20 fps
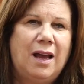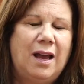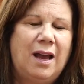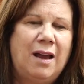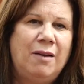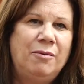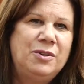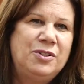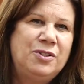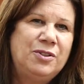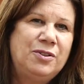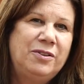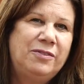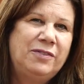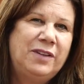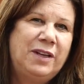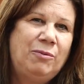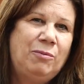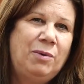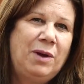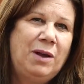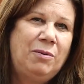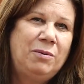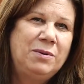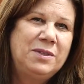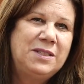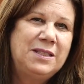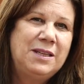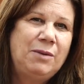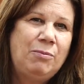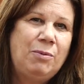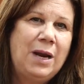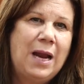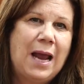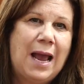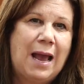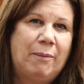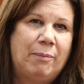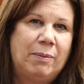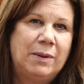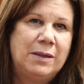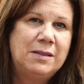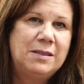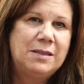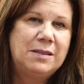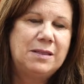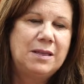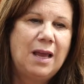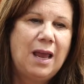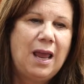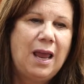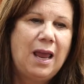I was sort of like, well, we'll see what happens.